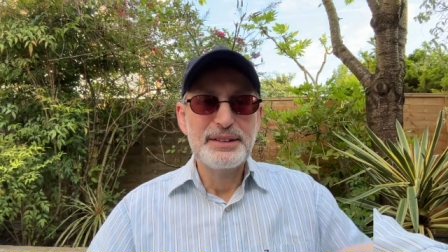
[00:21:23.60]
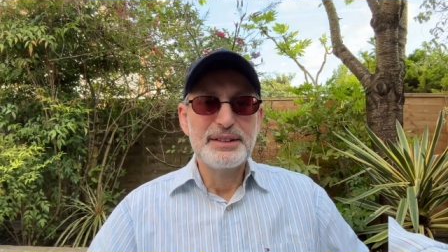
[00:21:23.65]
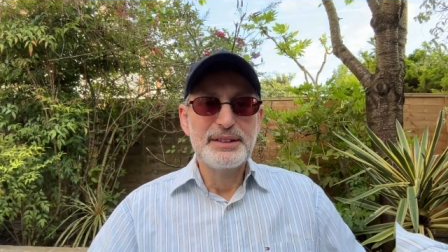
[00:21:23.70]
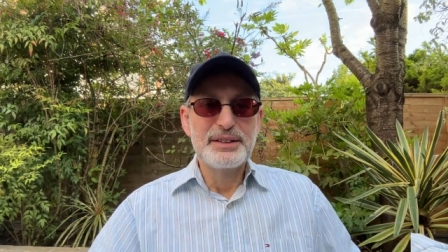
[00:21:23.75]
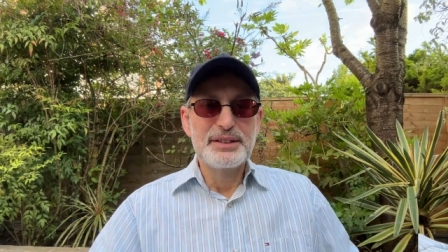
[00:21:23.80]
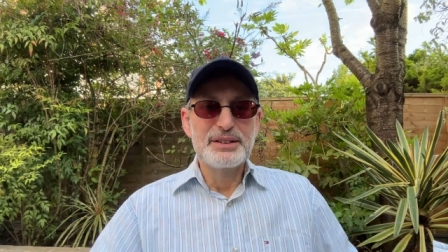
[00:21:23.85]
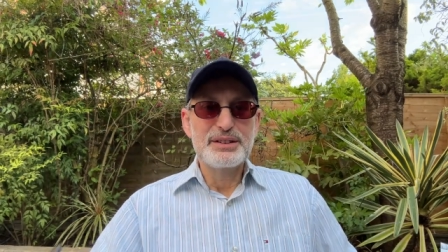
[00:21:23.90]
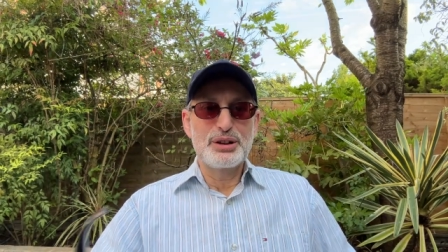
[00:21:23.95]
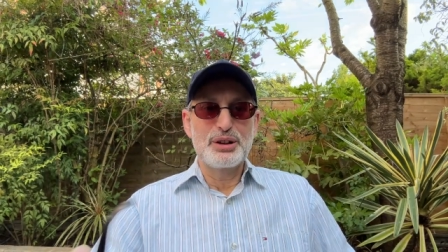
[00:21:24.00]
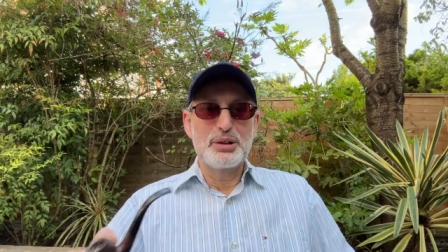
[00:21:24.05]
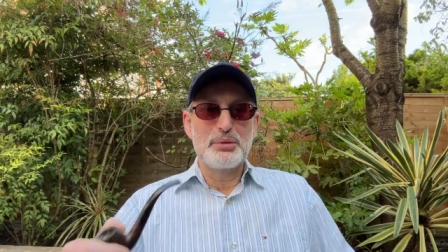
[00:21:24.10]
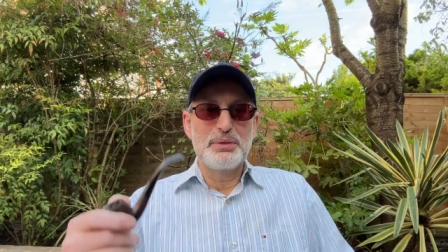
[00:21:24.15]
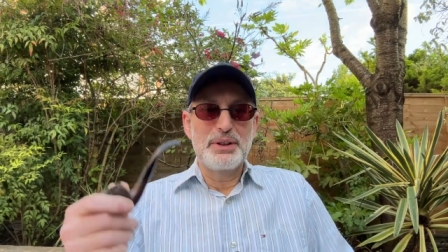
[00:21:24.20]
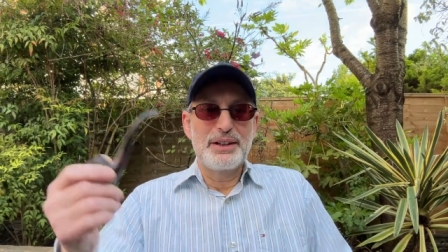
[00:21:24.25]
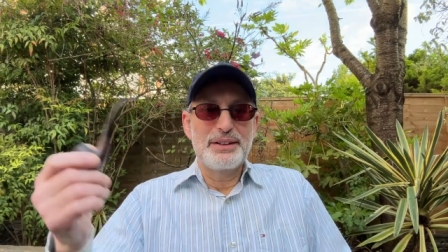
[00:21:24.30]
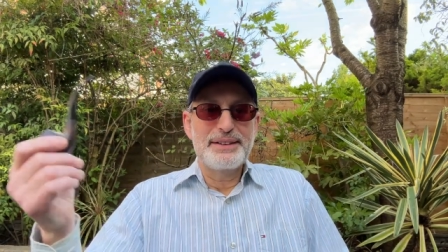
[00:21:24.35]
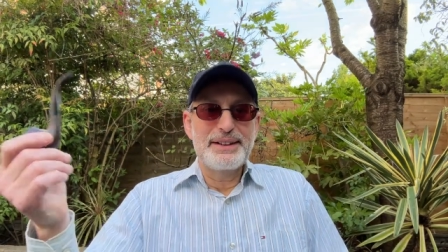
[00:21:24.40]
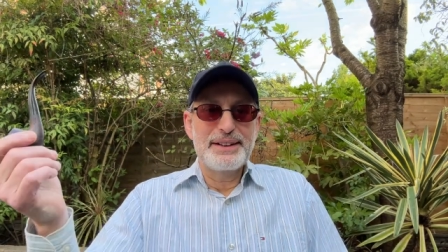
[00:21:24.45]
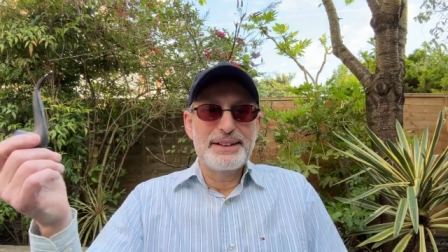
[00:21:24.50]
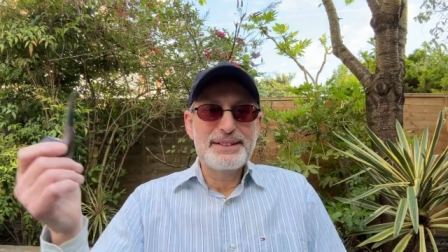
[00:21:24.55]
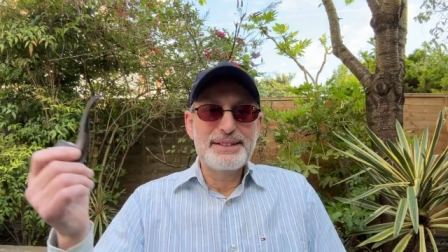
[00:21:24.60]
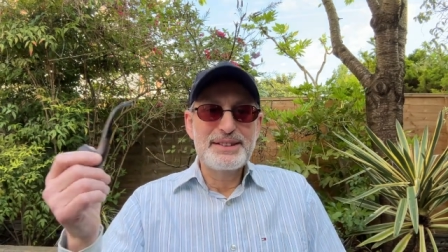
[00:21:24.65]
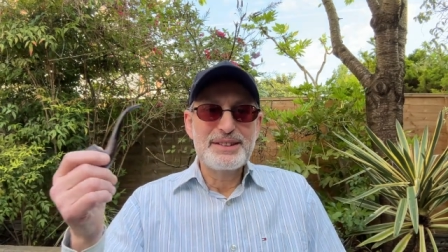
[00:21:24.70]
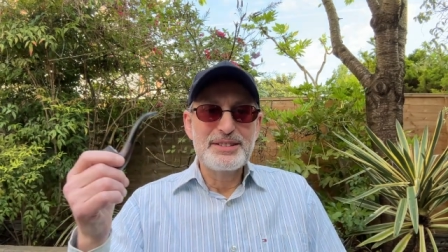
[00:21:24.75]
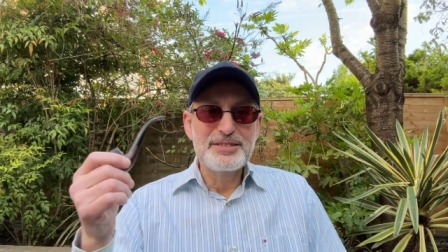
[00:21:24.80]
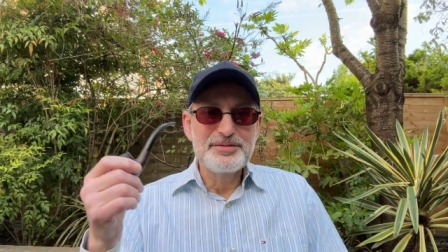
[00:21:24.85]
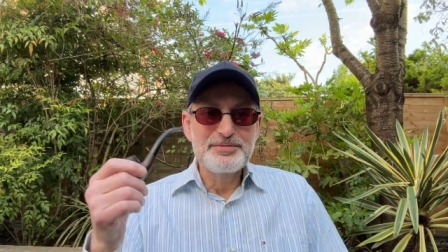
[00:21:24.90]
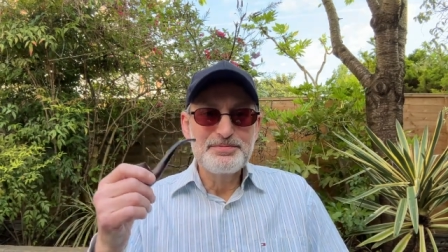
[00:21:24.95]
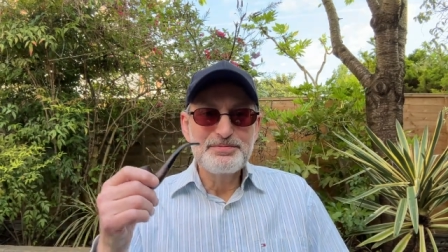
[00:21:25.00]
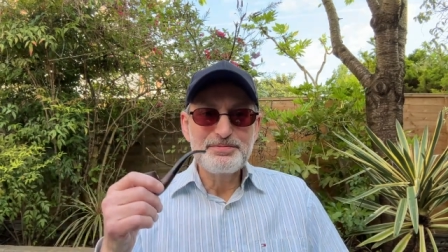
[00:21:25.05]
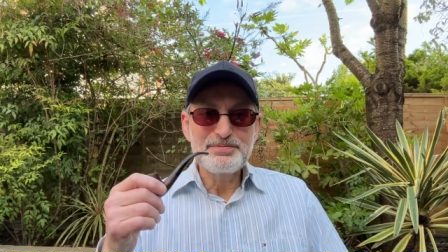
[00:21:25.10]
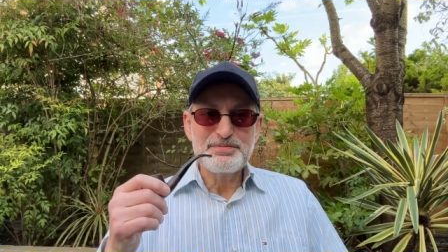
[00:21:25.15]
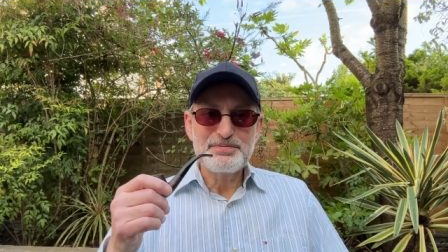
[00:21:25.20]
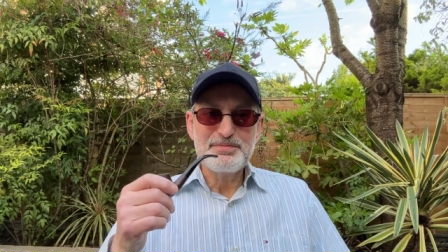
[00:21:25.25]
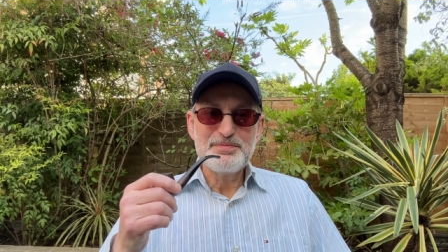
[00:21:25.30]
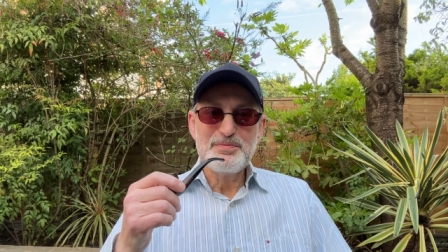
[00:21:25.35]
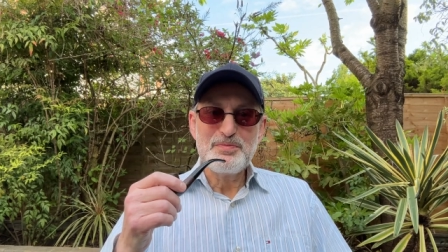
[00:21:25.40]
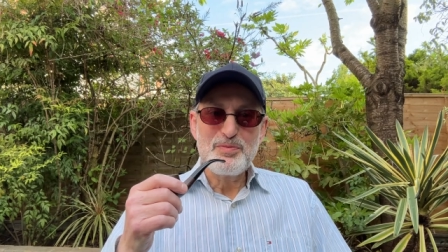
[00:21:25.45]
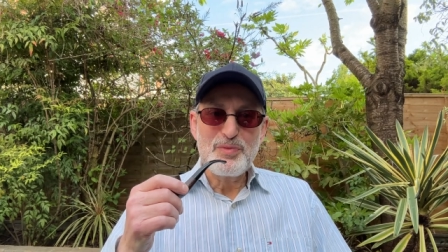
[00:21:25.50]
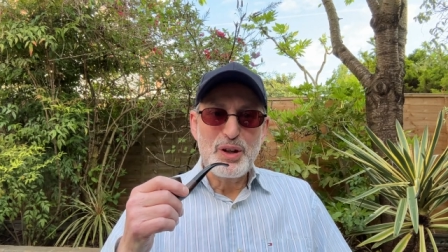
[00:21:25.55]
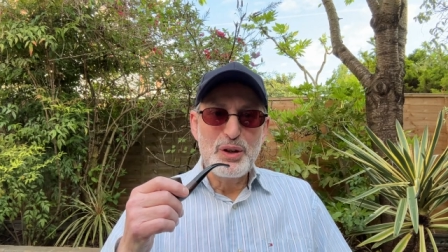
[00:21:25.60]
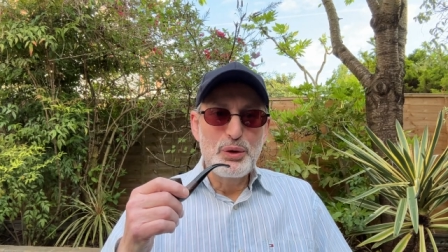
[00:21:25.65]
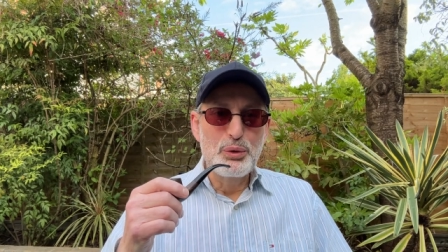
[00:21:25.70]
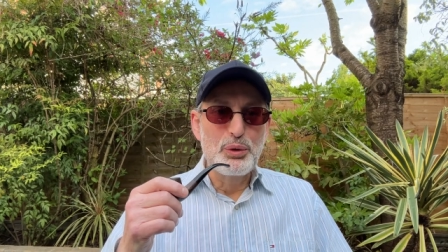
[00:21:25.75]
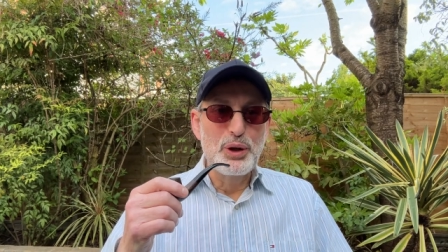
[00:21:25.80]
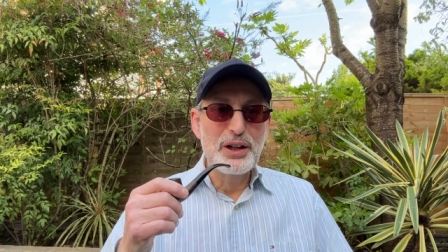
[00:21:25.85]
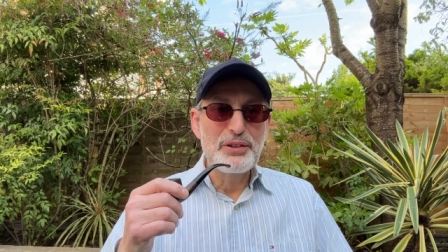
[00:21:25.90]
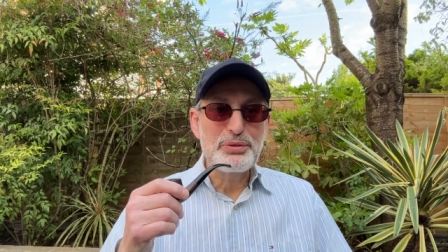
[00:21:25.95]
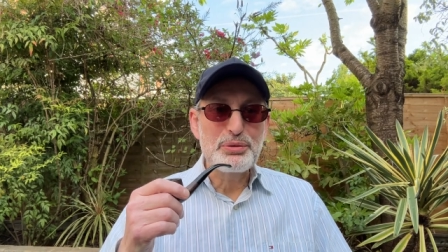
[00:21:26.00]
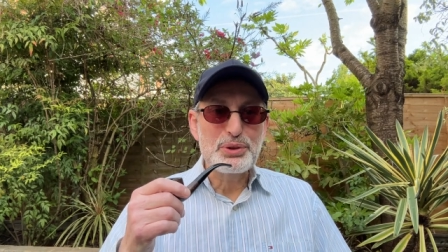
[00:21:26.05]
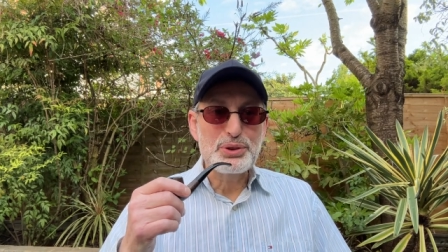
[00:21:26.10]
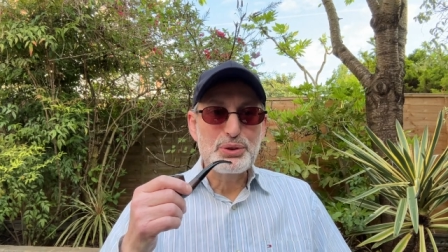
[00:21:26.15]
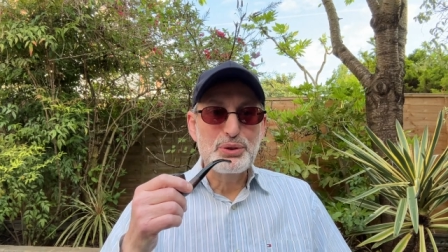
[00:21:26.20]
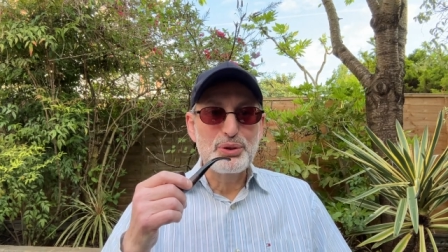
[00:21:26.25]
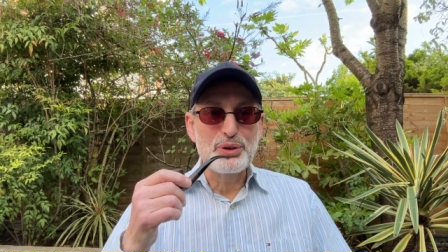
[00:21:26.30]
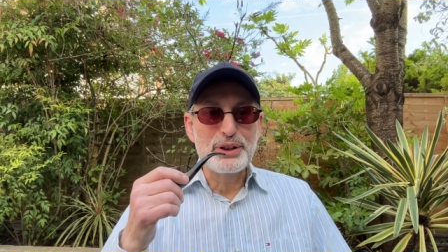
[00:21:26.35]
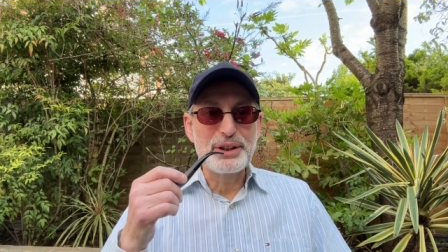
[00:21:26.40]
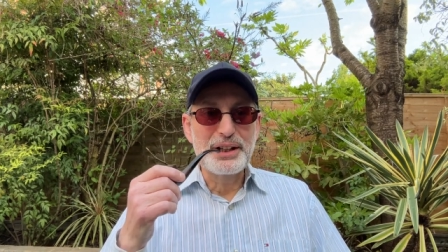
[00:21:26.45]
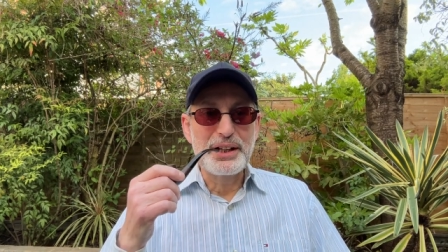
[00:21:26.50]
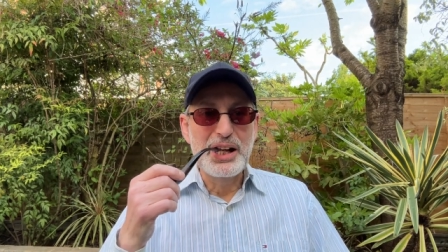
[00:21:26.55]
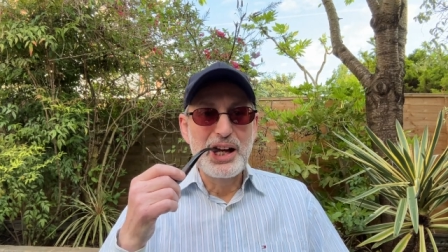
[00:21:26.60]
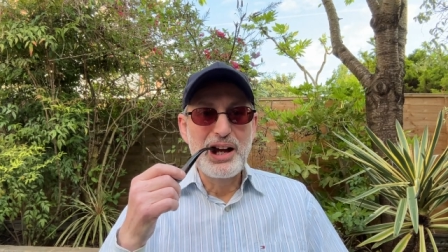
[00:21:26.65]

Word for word: Sorry about that. Wife was calling.